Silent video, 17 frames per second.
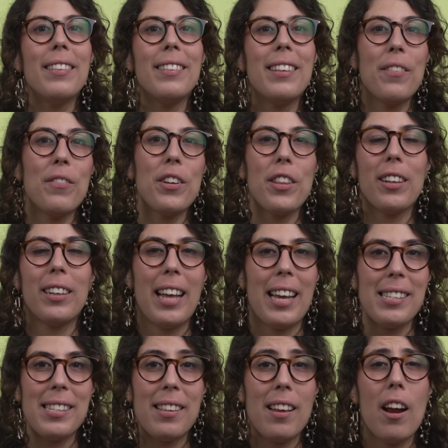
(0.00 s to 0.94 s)

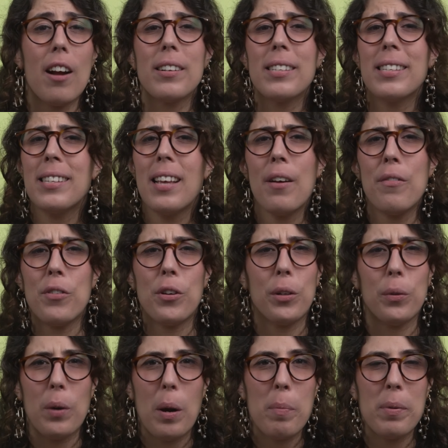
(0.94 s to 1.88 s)
Nevertheless, there are
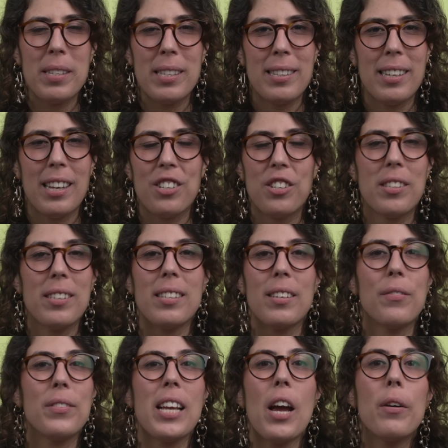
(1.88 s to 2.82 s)
several representations
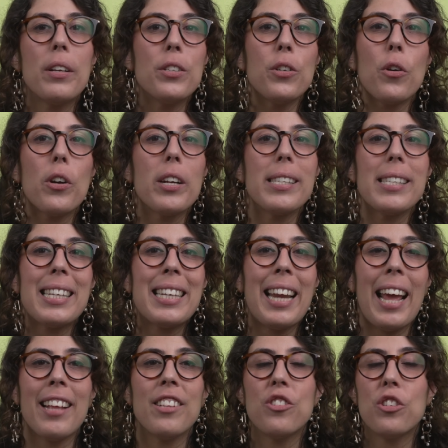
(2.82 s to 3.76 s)
of territories
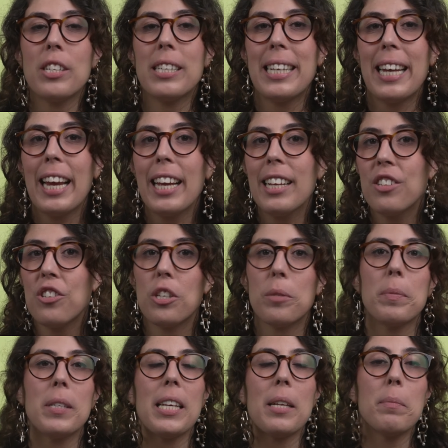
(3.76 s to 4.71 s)
in ancient
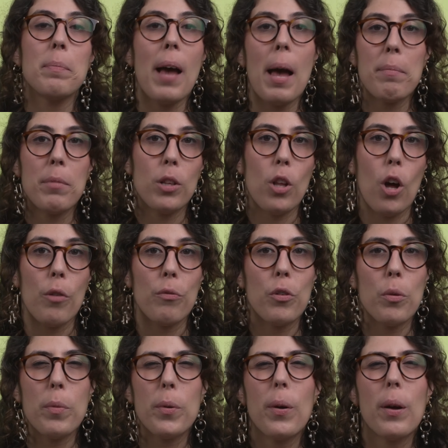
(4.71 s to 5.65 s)
Egypt and Babylon
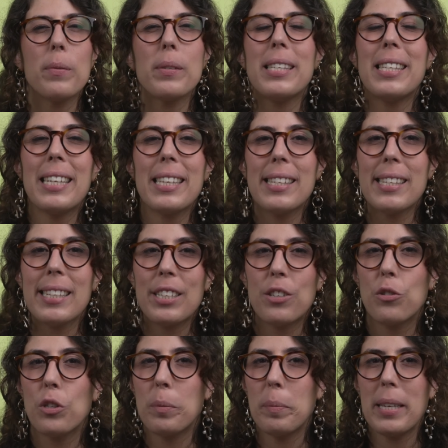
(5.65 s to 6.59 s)
from around
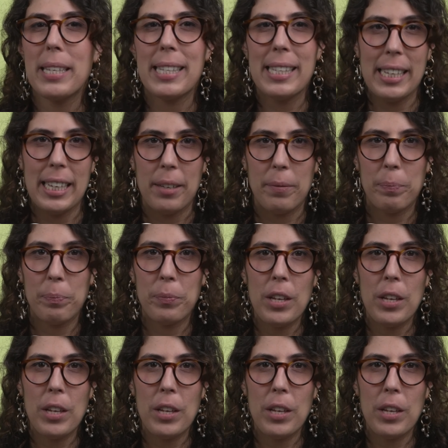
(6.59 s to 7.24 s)
600 BC.